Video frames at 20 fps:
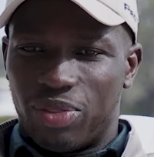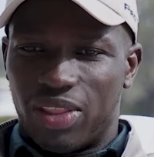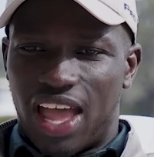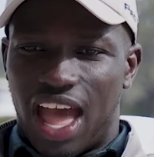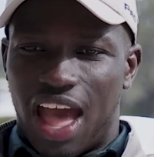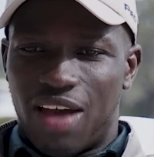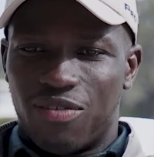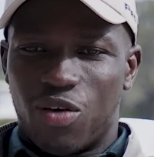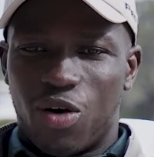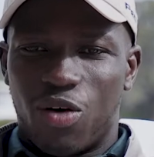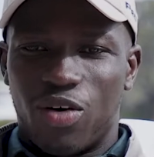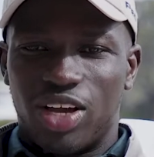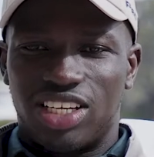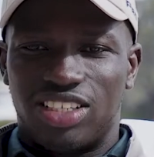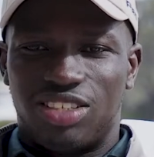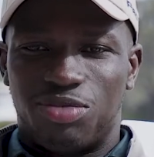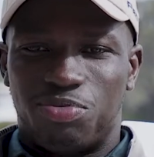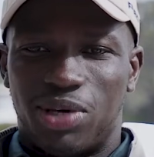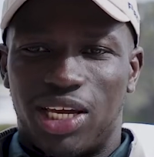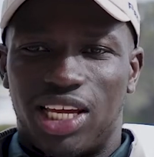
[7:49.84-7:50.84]
I've
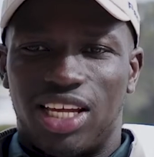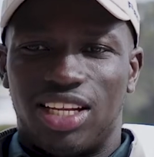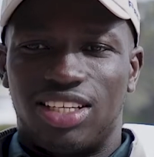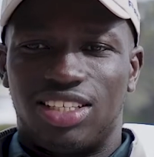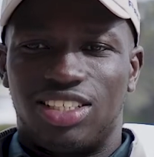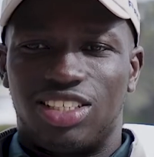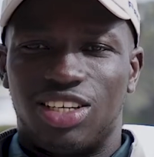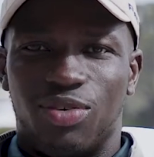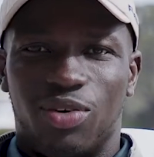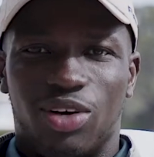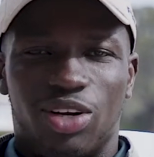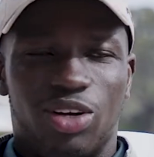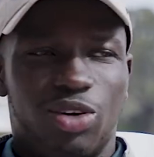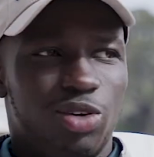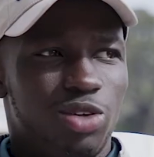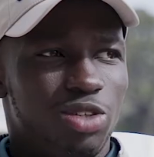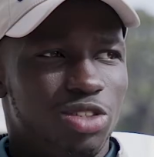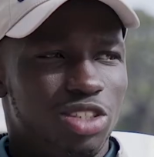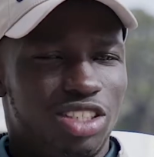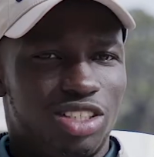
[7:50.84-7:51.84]
always been someone
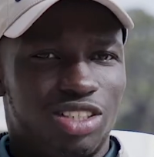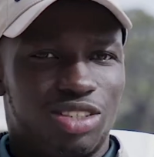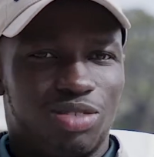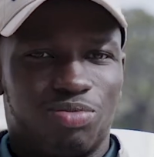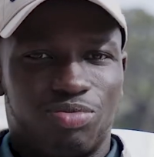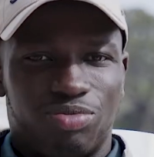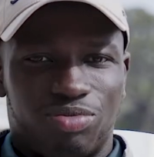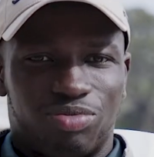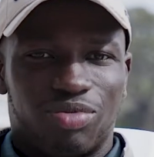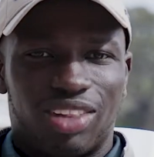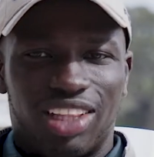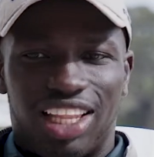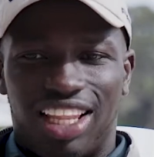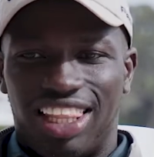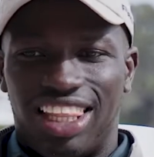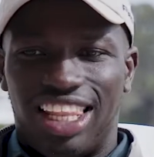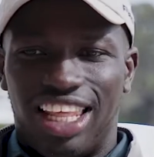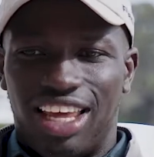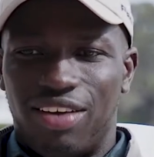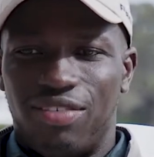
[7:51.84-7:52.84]
who's
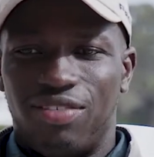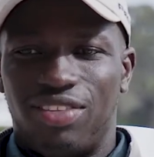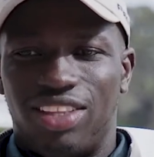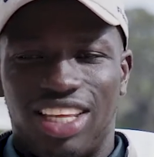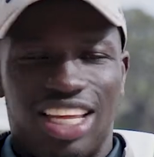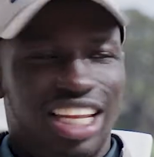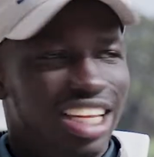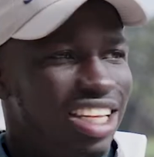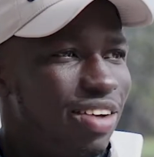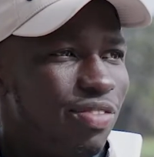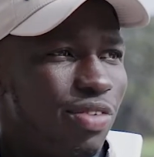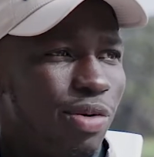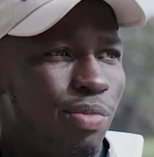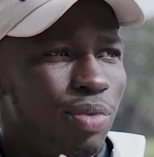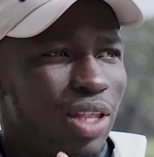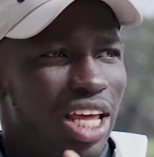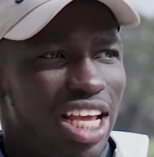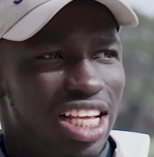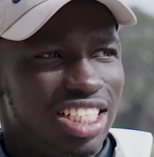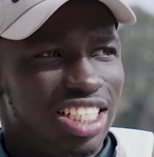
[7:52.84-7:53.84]
lived in different
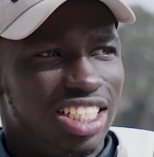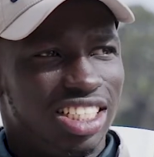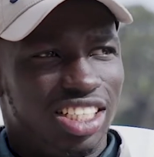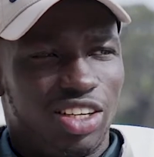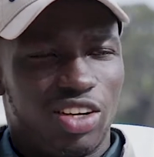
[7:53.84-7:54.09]
places.